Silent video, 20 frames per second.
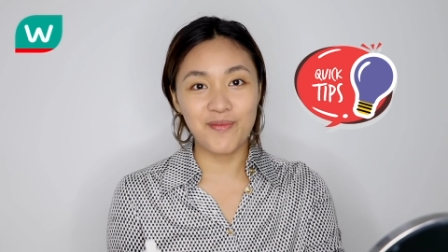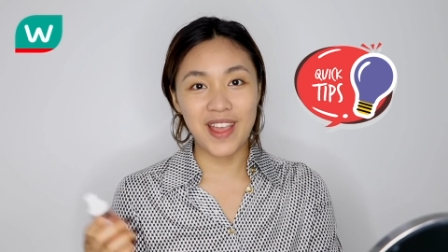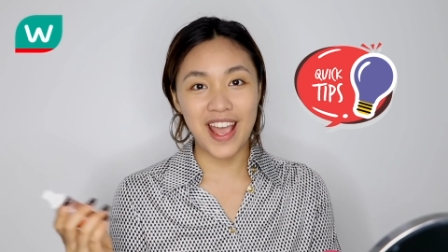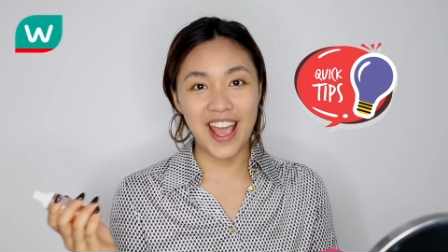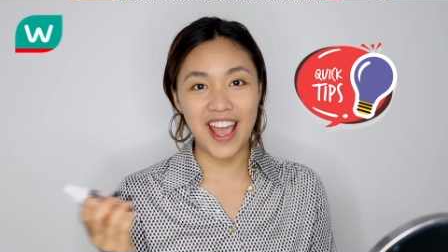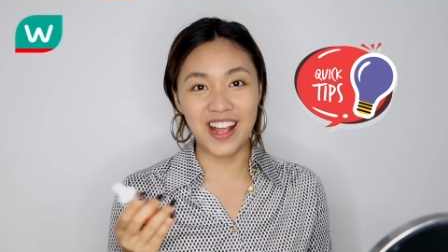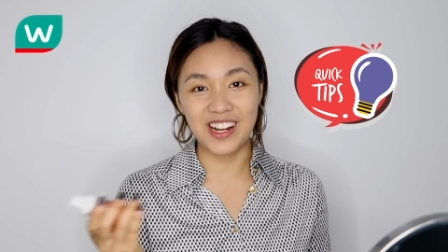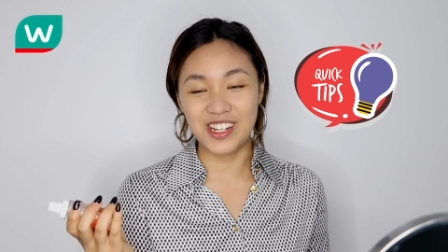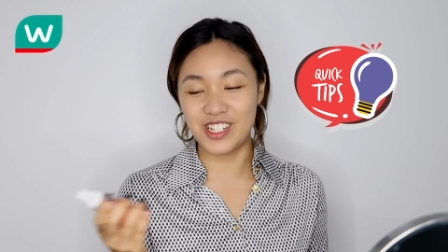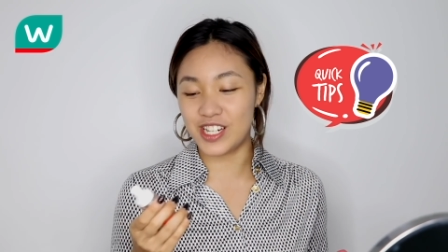
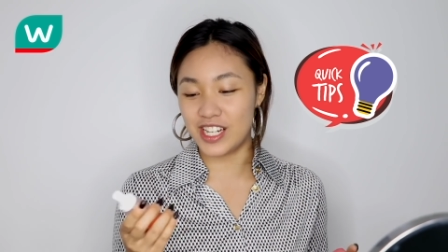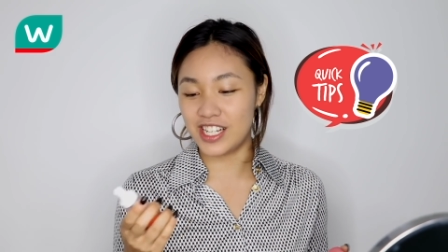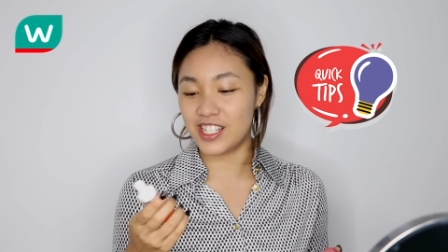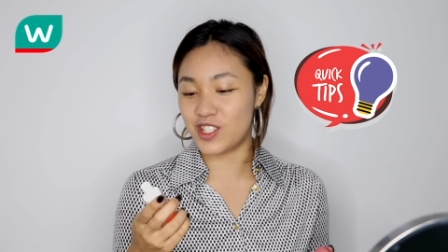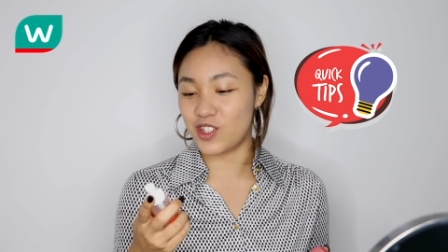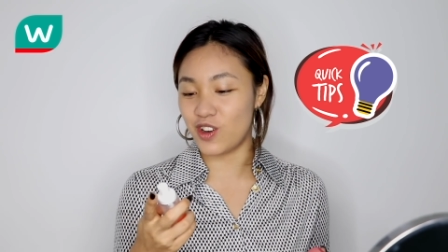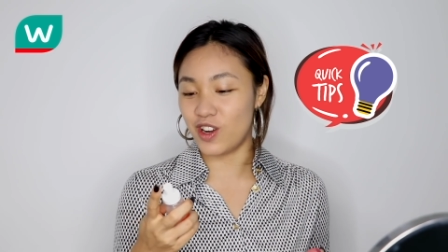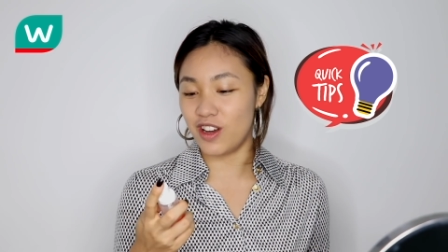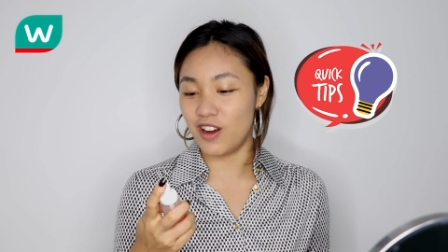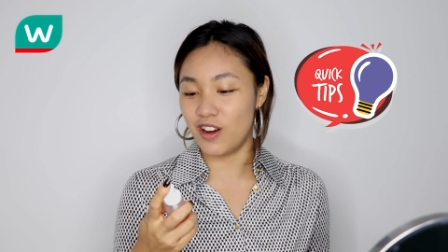and just
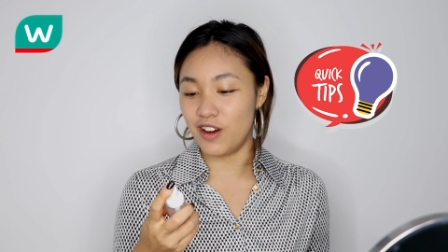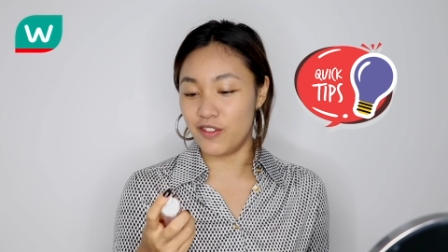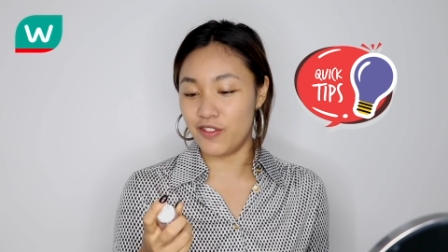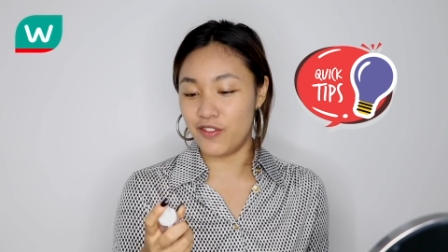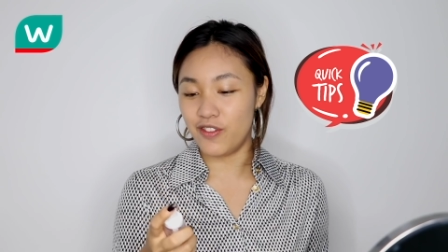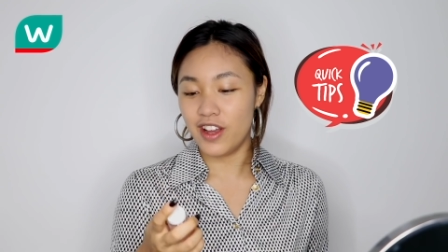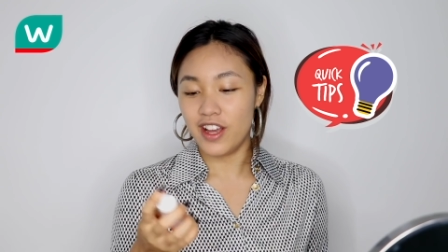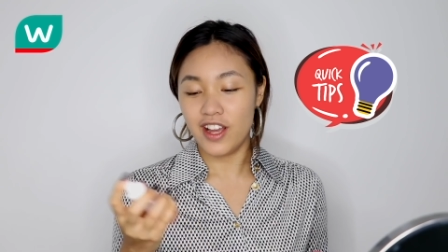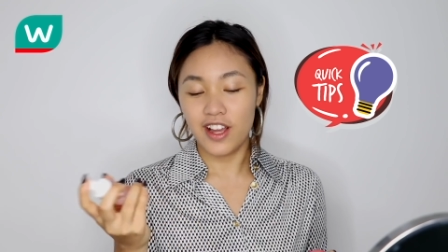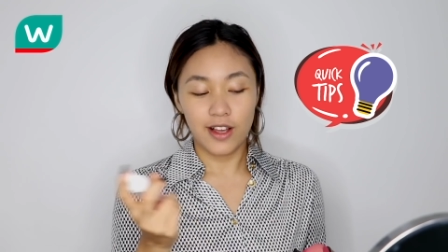sort of
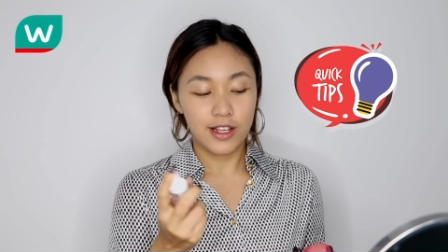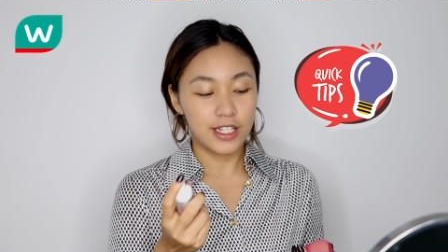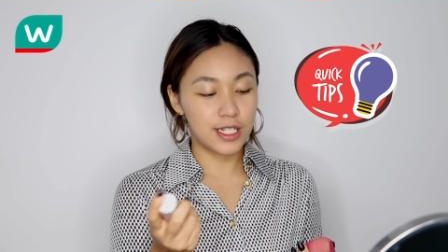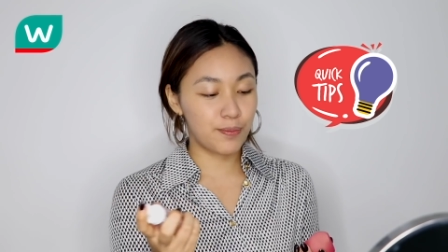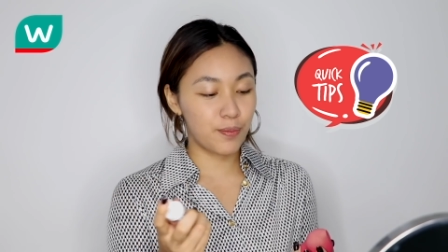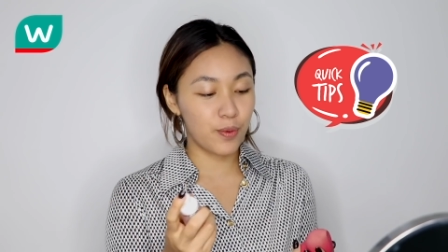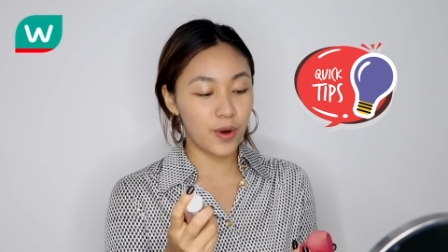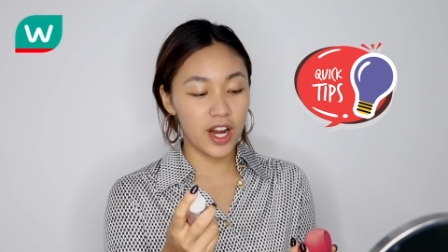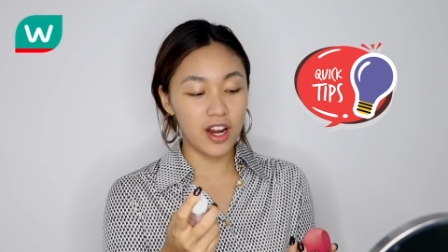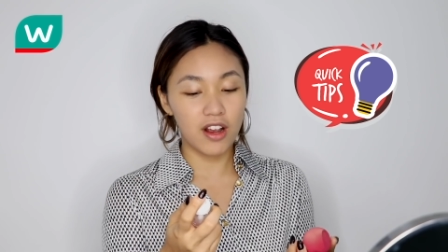
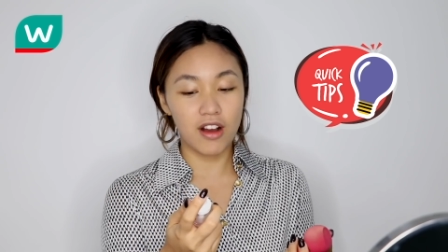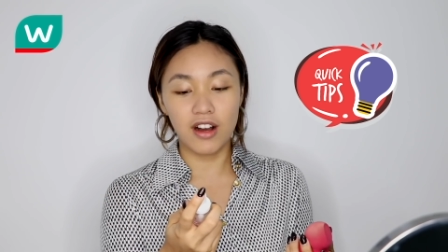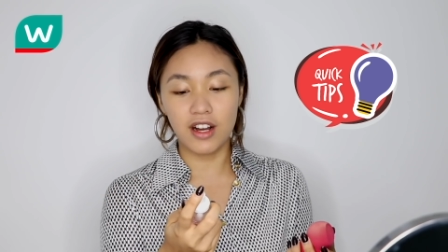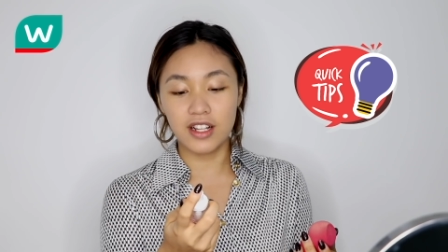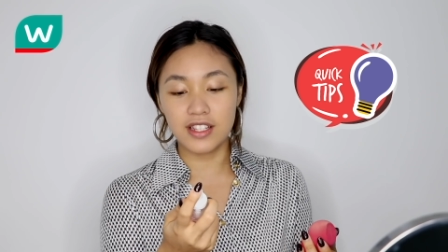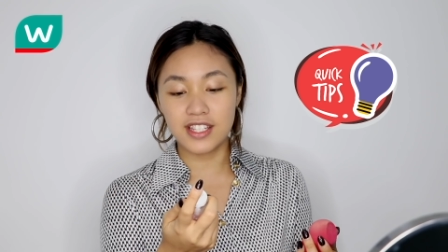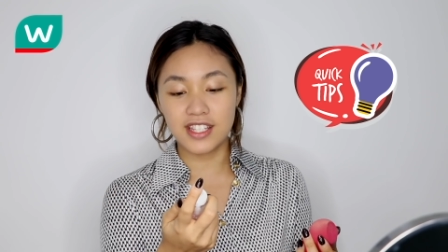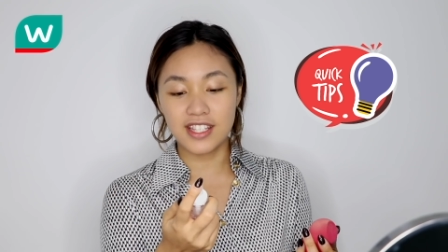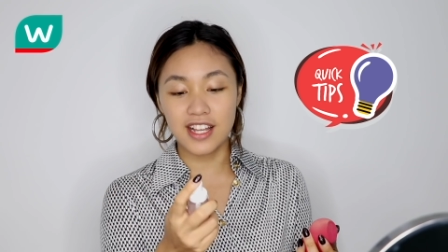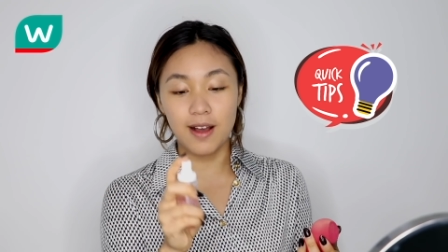spray on
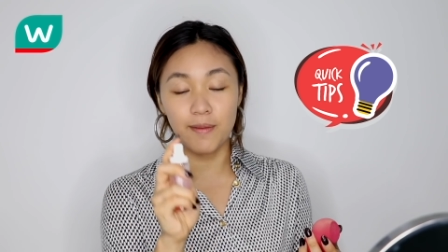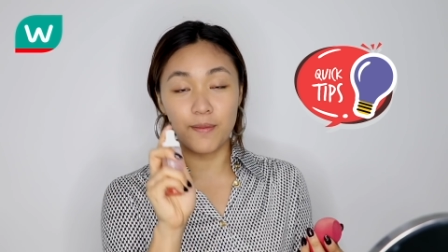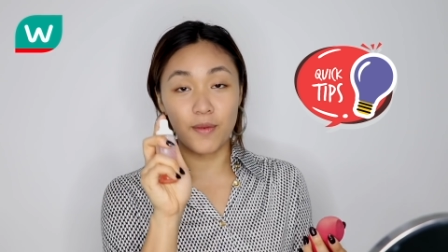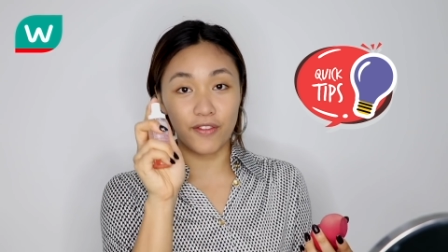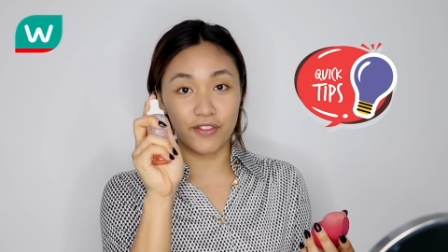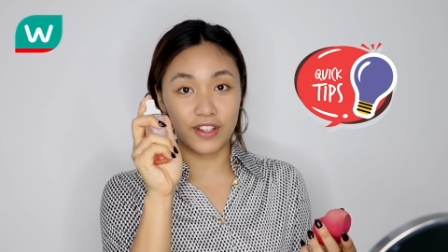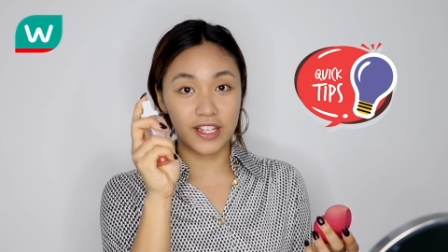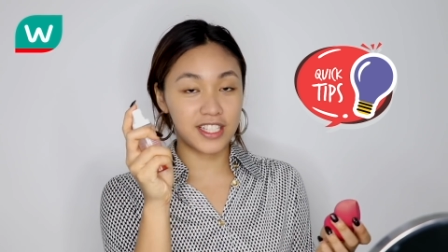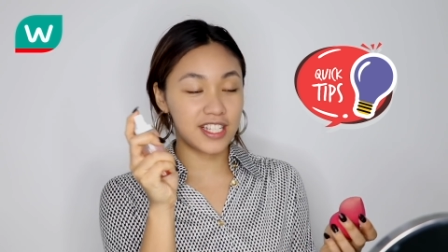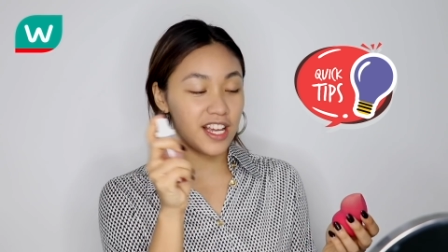some of
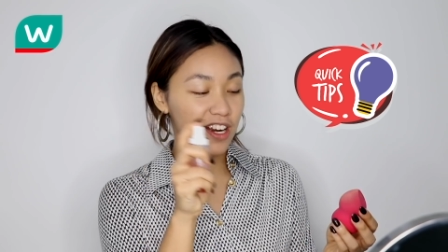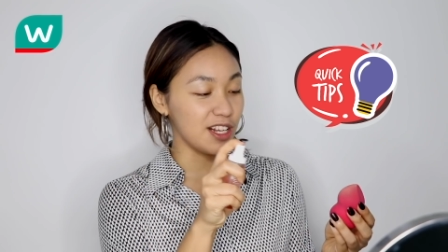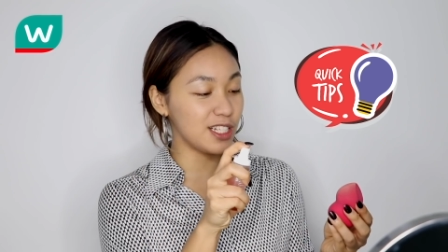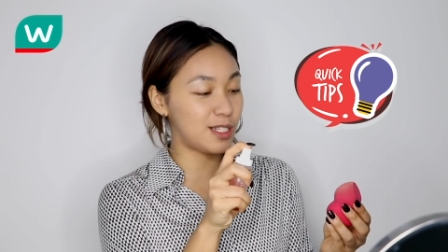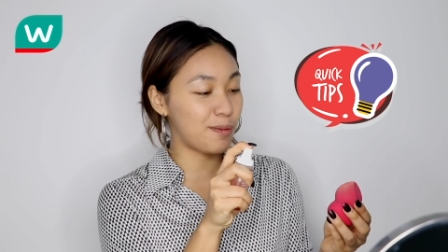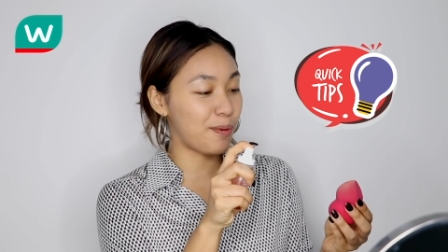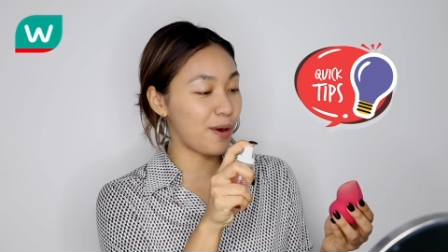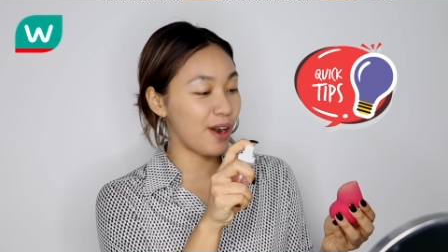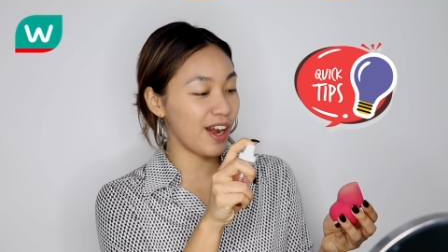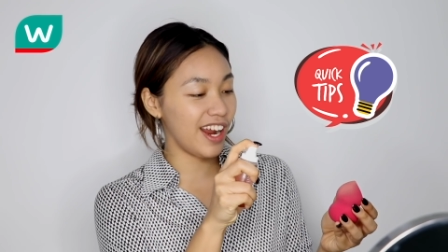this setting
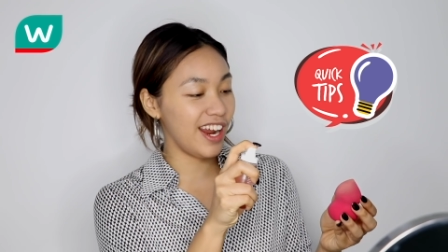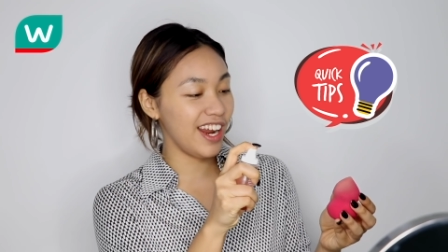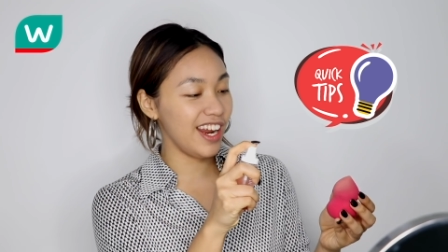spray